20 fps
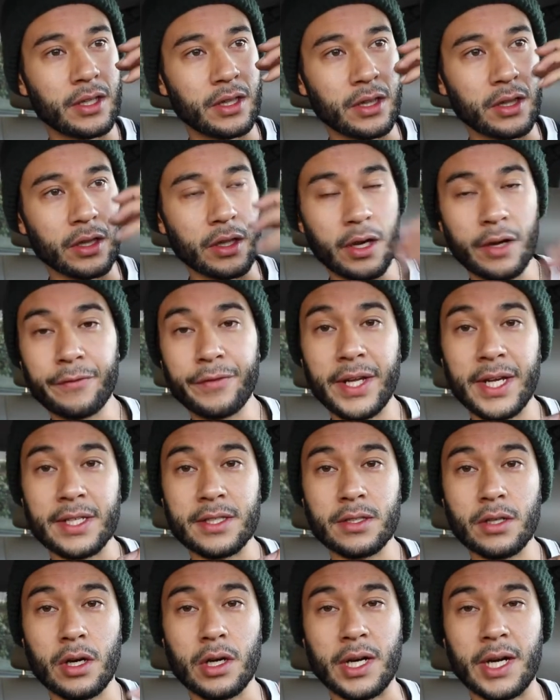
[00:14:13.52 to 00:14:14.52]
love that
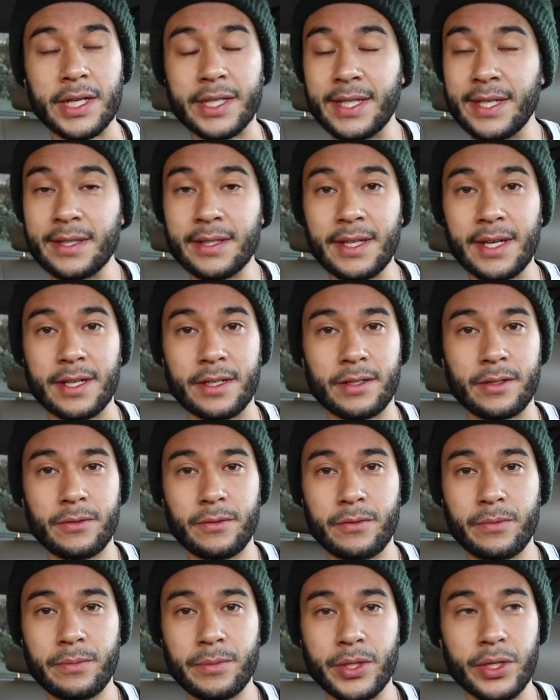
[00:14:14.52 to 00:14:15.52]
song. I get that,
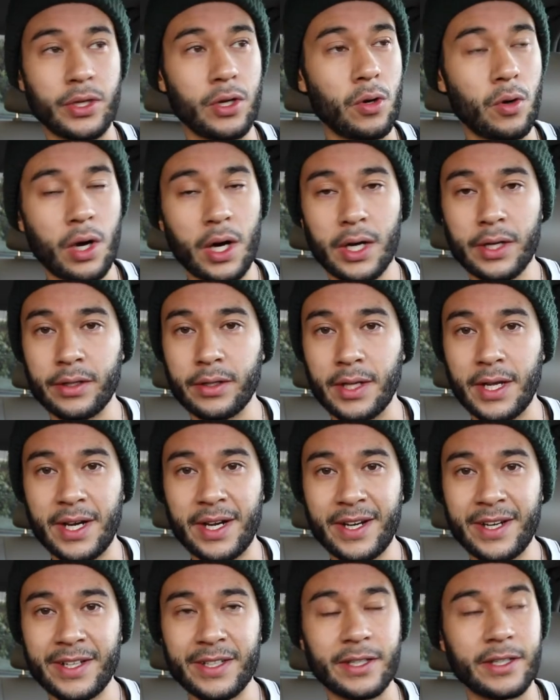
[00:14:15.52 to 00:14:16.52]
you know,
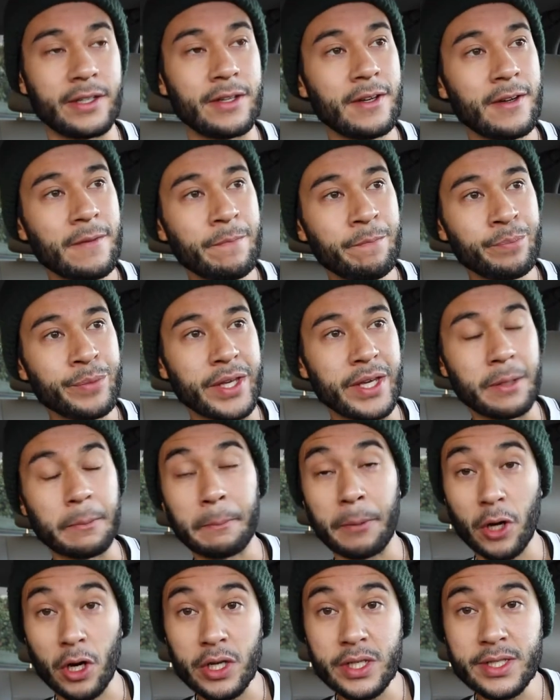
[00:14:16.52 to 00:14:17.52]
online and in
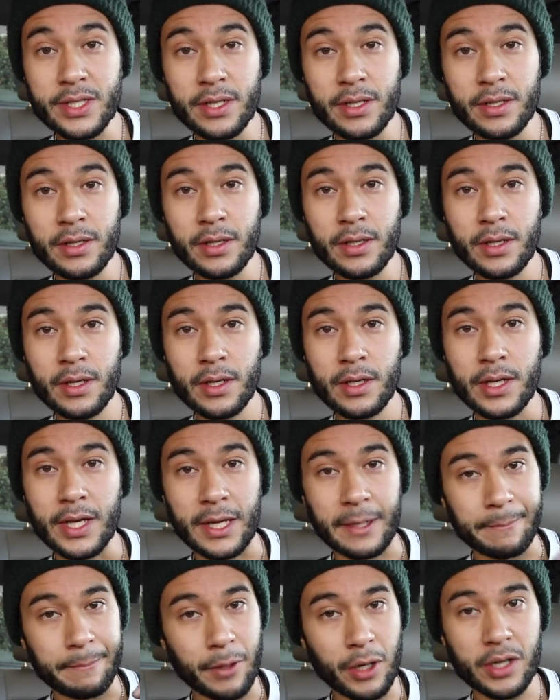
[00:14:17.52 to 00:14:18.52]
person
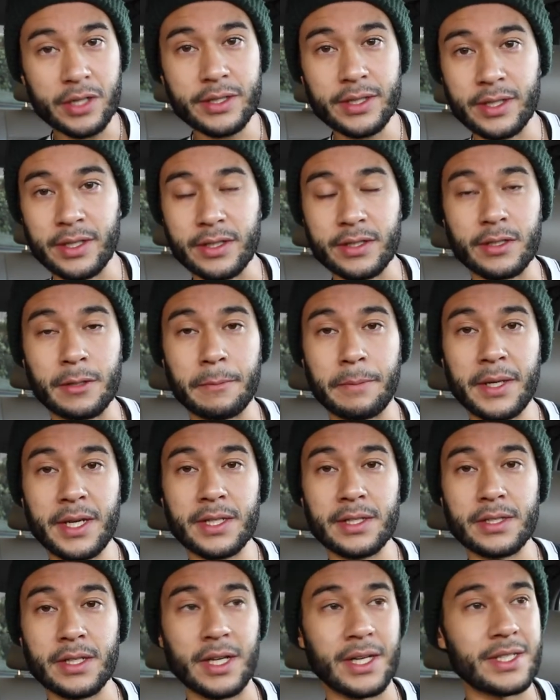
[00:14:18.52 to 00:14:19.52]
is the
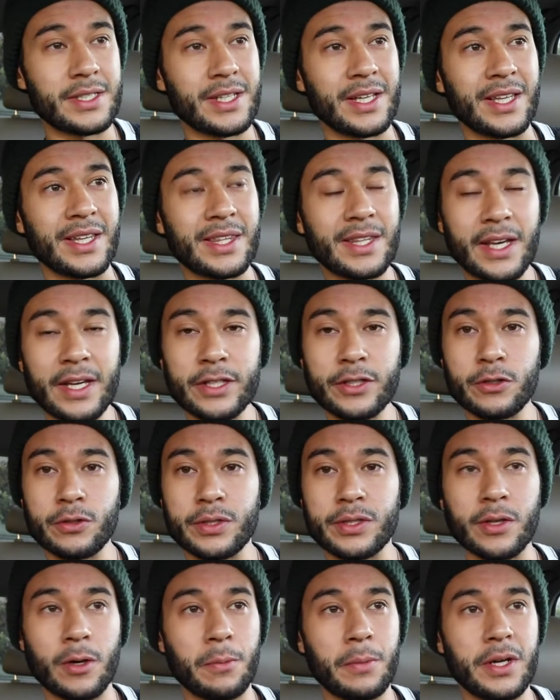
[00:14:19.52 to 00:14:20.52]
best. And I say, thank you
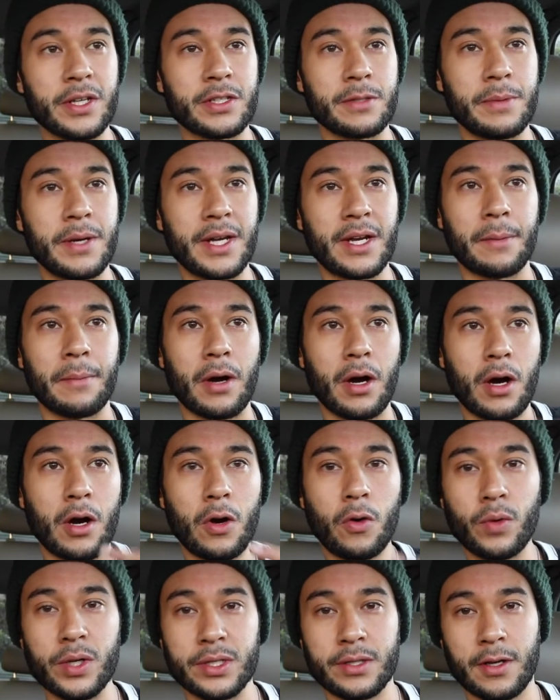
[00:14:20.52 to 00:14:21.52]
so much, man. I'm
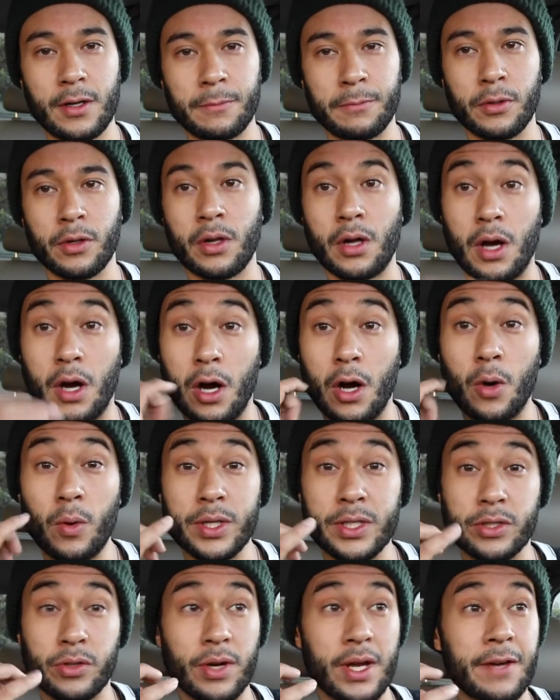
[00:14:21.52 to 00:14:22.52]
always humble,
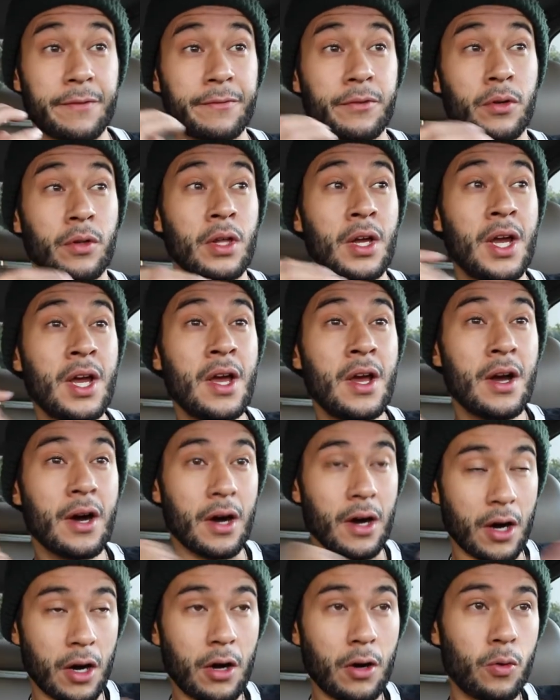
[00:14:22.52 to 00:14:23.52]
always grateful,
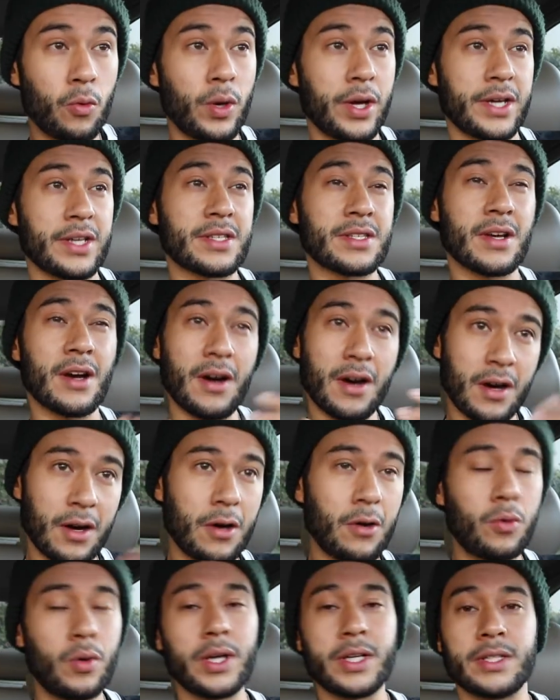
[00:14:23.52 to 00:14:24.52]
always
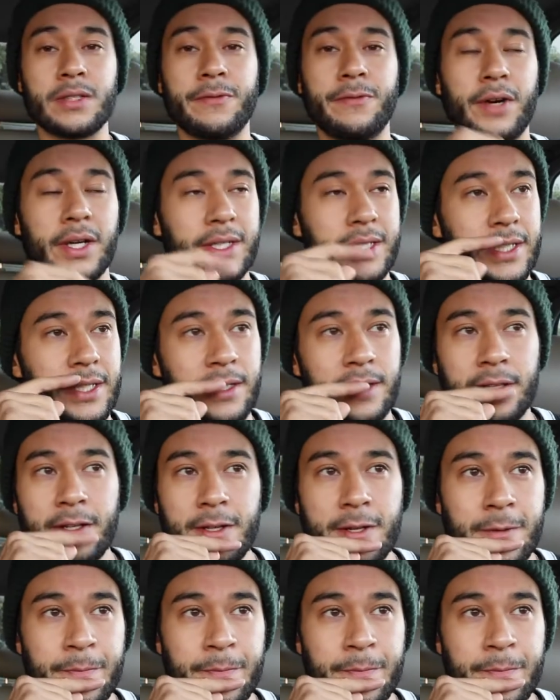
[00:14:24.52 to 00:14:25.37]
fucking